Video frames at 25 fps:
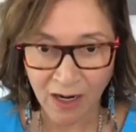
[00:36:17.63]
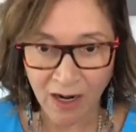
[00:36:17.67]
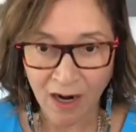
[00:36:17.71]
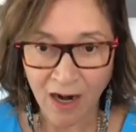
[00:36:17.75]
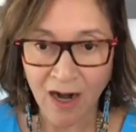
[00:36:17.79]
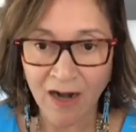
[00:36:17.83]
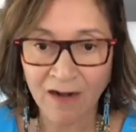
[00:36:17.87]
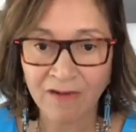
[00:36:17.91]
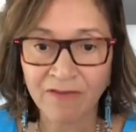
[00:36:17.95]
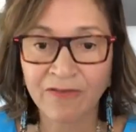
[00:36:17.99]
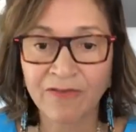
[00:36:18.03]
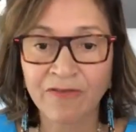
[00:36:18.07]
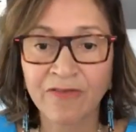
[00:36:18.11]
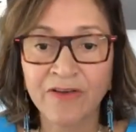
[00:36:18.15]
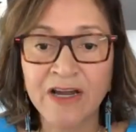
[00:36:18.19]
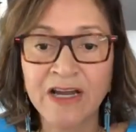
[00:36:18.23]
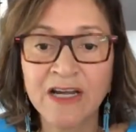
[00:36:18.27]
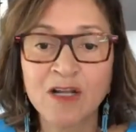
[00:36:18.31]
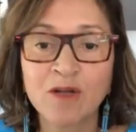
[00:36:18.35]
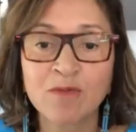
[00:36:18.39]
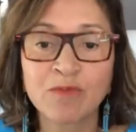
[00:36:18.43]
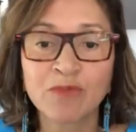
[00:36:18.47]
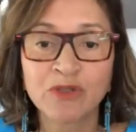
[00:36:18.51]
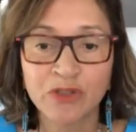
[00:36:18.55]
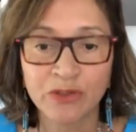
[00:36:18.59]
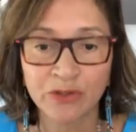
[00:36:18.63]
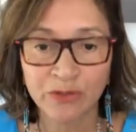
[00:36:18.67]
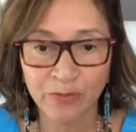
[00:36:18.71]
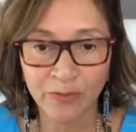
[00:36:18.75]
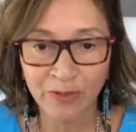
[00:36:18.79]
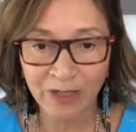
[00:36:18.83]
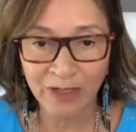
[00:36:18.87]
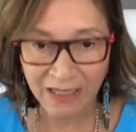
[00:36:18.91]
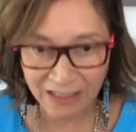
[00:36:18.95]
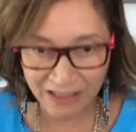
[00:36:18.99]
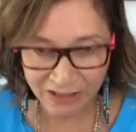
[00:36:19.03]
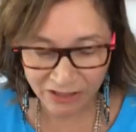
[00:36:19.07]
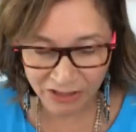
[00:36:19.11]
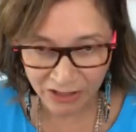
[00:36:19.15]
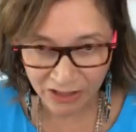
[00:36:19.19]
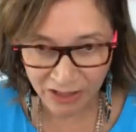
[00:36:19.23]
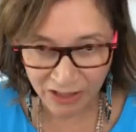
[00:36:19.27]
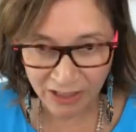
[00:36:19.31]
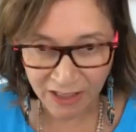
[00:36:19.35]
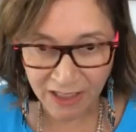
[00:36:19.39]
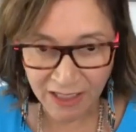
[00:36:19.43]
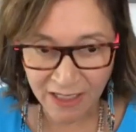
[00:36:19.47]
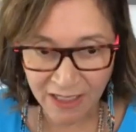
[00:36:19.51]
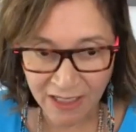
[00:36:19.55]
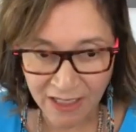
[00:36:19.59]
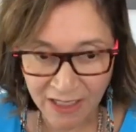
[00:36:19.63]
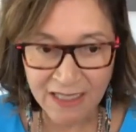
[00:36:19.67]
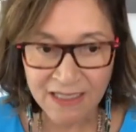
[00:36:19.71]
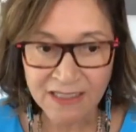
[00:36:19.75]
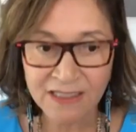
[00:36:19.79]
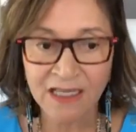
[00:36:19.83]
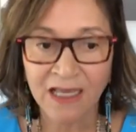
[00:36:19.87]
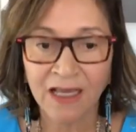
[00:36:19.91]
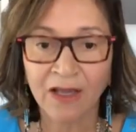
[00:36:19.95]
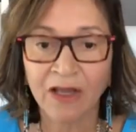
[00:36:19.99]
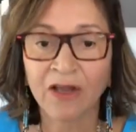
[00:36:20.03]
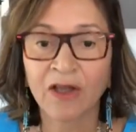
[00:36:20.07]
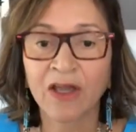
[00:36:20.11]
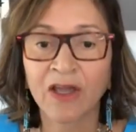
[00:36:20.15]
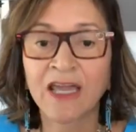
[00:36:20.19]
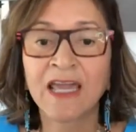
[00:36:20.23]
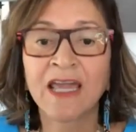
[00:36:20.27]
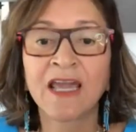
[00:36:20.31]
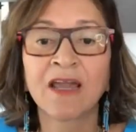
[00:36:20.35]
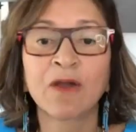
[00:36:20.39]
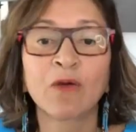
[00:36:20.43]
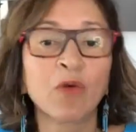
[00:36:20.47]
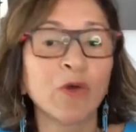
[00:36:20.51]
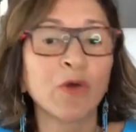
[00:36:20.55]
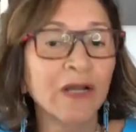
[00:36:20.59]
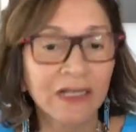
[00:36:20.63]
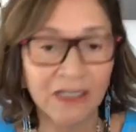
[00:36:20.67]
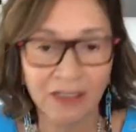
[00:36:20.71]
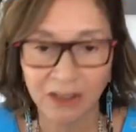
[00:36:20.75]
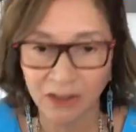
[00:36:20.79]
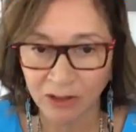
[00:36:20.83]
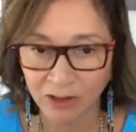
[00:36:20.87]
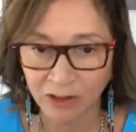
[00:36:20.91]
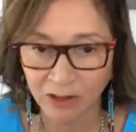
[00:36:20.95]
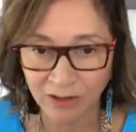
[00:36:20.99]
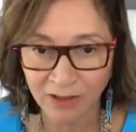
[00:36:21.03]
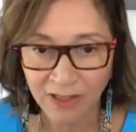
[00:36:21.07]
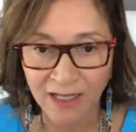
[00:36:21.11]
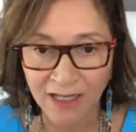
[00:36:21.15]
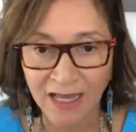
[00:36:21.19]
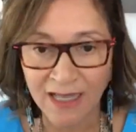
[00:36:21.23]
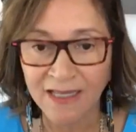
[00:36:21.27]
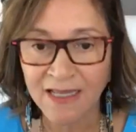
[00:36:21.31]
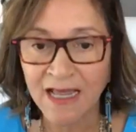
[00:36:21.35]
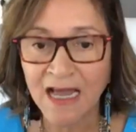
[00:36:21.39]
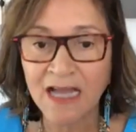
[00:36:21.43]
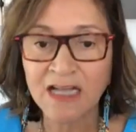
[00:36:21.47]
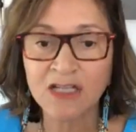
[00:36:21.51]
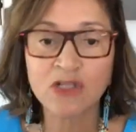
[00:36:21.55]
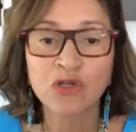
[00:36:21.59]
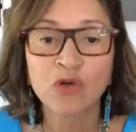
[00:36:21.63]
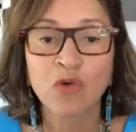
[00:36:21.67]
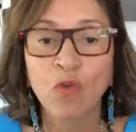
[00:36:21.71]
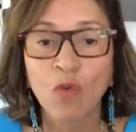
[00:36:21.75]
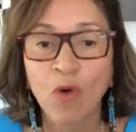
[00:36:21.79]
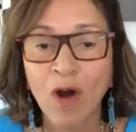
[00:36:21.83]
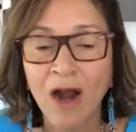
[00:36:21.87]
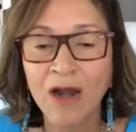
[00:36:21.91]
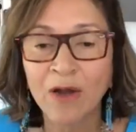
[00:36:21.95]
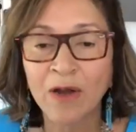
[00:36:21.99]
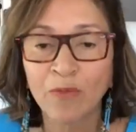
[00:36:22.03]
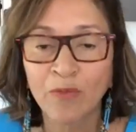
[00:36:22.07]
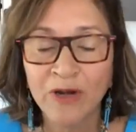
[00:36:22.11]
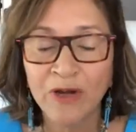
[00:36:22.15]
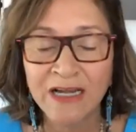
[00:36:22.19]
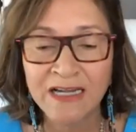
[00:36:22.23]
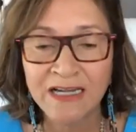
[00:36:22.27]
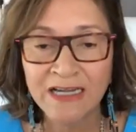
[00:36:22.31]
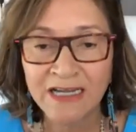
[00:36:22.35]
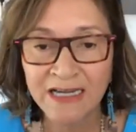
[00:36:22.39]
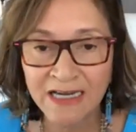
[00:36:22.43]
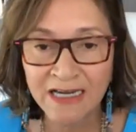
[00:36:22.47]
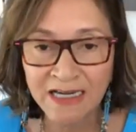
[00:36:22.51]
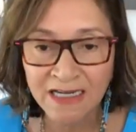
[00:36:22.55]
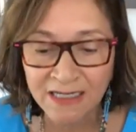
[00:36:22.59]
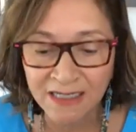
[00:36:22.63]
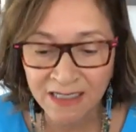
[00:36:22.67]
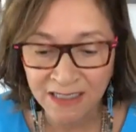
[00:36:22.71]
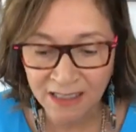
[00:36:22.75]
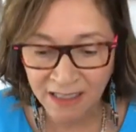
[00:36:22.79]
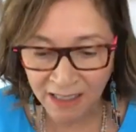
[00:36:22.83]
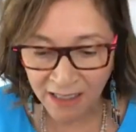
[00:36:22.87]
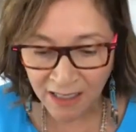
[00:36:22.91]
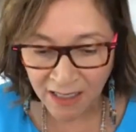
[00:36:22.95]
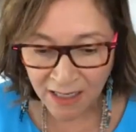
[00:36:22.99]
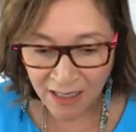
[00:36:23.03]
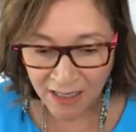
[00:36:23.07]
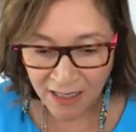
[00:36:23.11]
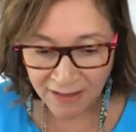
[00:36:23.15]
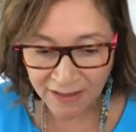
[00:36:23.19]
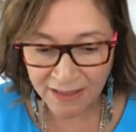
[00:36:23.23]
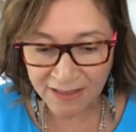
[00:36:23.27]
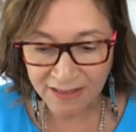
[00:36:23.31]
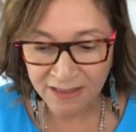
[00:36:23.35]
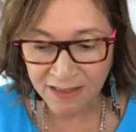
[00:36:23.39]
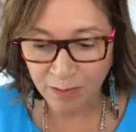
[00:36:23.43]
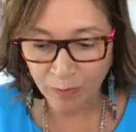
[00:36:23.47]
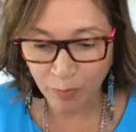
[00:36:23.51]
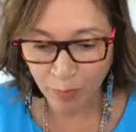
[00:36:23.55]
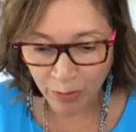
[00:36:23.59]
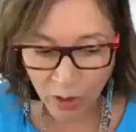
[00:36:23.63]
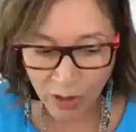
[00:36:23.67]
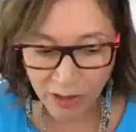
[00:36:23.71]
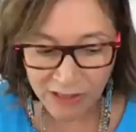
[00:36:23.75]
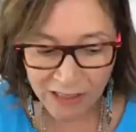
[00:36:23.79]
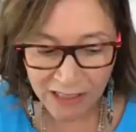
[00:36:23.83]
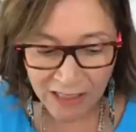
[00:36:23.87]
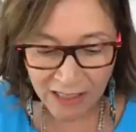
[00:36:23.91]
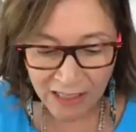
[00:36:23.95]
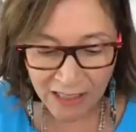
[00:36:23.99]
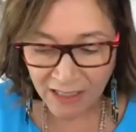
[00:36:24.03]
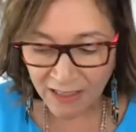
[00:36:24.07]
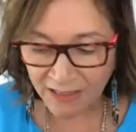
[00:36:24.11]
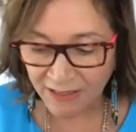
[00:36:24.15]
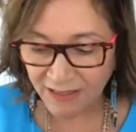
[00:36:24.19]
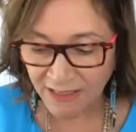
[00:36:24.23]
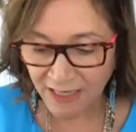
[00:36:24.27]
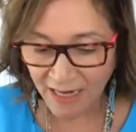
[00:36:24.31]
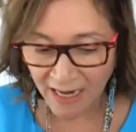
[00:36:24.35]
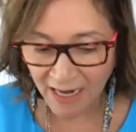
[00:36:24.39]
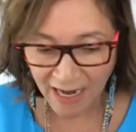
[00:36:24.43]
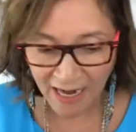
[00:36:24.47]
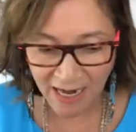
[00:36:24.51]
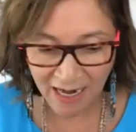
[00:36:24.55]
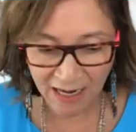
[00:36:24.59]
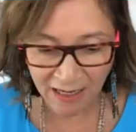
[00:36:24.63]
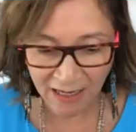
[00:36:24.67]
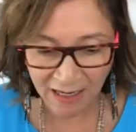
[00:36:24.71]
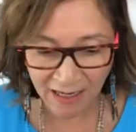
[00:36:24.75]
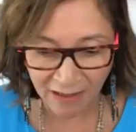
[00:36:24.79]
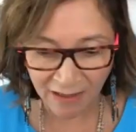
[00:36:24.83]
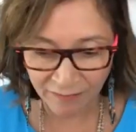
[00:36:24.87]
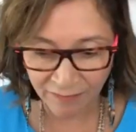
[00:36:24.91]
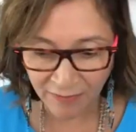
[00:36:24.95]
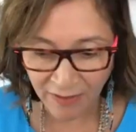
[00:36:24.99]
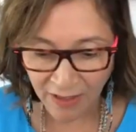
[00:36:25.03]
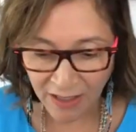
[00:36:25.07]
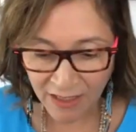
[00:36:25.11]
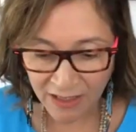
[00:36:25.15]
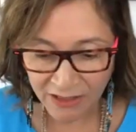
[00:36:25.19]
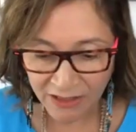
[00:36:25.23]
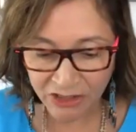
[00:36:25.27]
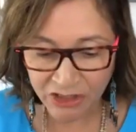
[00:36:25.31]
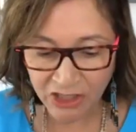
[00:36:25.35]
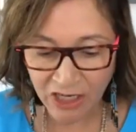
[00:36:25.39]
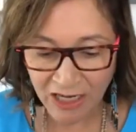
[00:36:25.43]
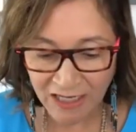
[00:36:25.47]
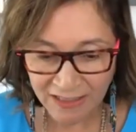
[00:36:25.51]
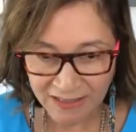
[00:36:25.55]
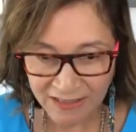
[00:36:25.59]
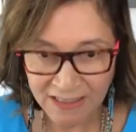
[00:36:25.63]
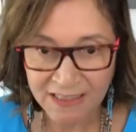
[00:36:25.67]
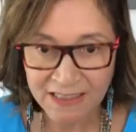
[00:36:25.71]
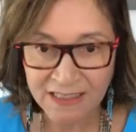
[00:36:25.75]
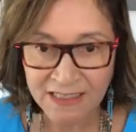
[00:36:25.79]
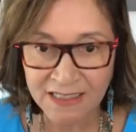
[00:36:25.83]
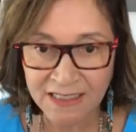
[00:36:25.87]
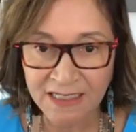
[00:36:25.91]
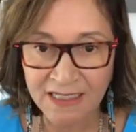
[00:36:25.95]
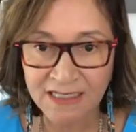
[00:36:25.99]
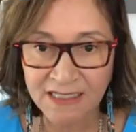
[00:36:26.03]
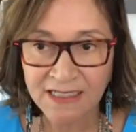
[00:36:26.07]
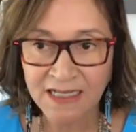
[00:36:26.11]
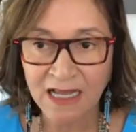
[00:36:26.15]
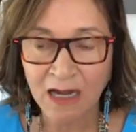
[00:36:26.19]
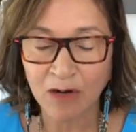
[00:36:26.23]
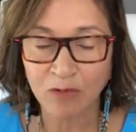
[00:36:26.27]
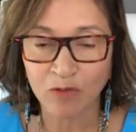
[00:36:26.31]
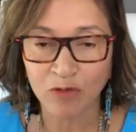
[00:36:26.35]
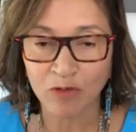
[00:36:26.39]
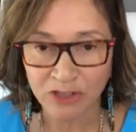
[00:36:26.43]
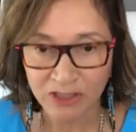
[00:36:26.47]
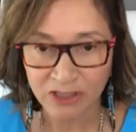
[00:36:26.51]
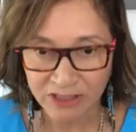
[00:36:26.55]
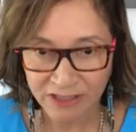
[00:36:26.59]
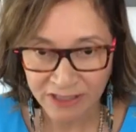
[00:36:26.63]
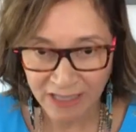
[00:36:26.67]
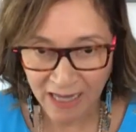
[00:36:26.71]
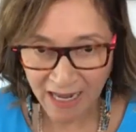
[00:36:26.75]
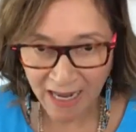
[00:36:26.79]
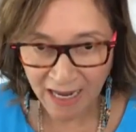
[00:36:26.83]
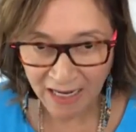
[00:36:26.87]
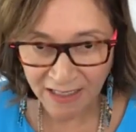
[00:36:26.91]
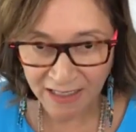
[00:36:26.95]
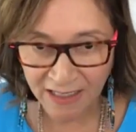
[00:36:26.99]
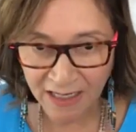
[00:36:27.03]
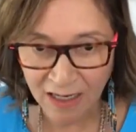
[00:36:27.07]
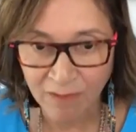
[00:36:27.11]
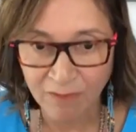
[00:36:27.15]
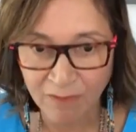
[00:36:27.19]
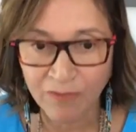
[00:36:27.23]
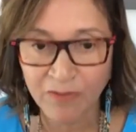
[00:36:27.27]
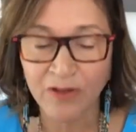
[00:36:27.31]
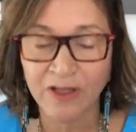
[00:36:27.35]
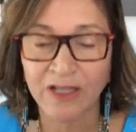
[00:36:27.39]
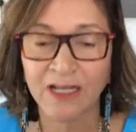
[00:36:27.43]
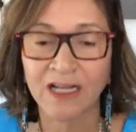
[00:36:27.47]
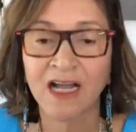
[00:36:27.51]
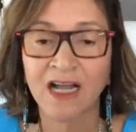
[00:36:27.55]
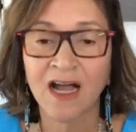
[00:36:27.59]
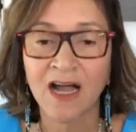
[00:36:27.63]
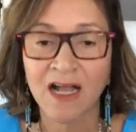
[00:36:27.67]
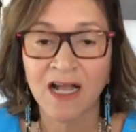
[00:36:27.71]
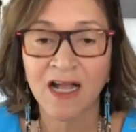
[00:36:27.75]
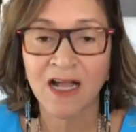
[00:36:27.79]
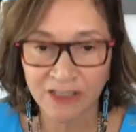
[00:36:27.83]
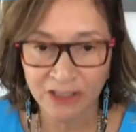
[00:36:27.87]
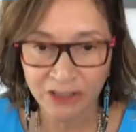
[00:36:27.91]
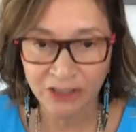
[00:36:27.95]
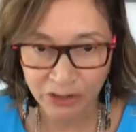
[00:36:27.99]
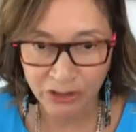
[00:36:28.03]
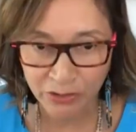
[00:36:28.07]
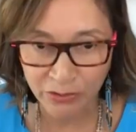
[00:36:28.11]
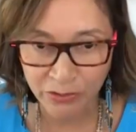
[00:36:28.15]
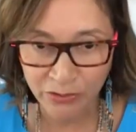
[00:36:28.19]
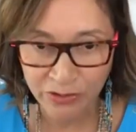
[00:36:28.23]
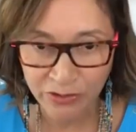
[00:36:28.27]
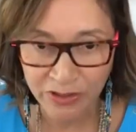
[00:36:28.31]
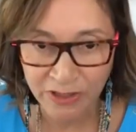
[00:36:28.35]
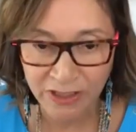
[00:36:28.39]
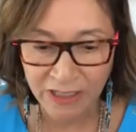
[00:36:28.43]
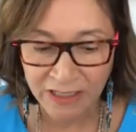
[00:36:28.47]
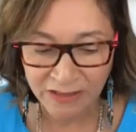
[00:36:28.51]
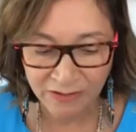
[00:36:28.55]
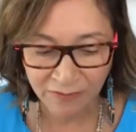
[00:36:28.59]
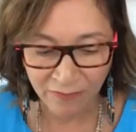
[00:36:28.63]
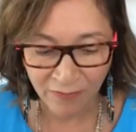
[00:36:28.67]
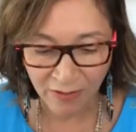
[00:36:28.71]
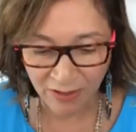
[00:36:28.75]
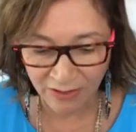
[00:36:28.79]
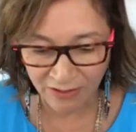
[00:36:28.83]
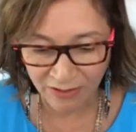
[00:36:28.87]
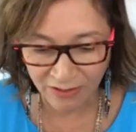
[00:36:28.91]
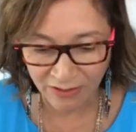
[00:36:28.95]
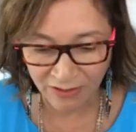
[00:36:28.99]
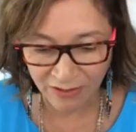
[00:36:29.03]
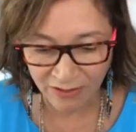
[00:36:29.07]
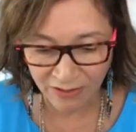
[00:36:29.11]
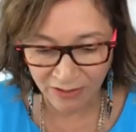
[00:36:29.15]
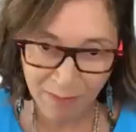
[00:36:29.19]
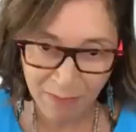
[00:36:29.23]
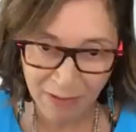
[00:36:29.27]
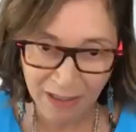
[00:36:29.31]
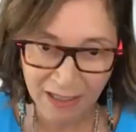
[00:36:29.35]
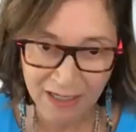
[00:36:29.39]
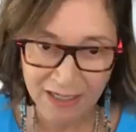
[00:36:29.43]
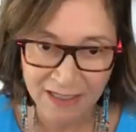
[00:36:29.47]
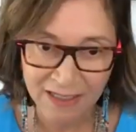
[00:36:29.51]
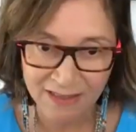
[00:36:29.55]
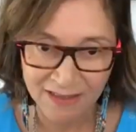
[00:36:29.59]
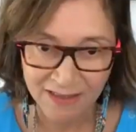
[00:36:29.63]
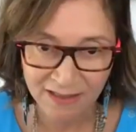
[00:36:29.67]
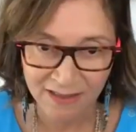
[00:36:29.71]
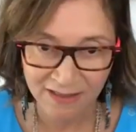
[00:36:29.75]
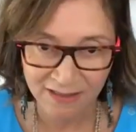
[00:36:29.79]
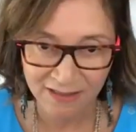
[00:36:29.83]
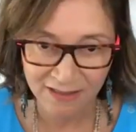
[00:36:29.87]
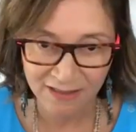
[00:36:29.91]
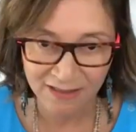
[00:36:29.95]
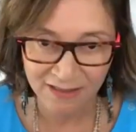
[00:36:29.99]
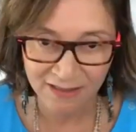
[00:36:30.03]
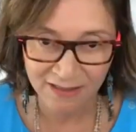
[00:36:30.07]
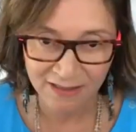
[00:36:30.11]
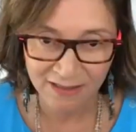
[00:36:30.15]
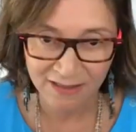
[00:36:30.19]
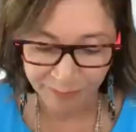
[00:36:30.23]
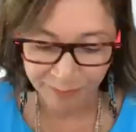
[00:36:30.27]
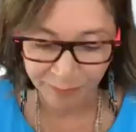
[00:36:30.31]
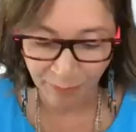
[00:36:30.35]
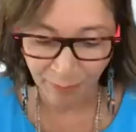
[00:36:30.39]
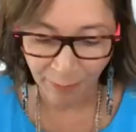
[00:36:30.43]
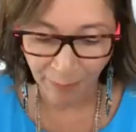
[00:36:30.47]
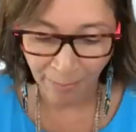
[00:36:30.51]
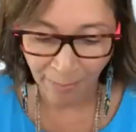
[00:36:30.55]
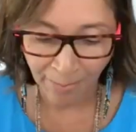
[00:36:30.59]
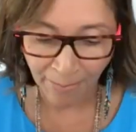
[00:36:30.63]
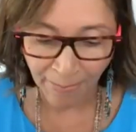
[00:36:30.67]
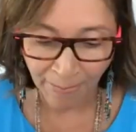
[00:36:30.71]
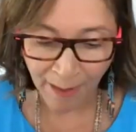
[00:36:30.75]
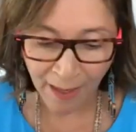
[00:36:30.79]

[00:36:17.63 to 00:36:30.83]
Our freedom to religion is critical, and that's why we need the, the Supreme Court to have justices that will stand up for the Constitution as far as the First Amendment is concerned.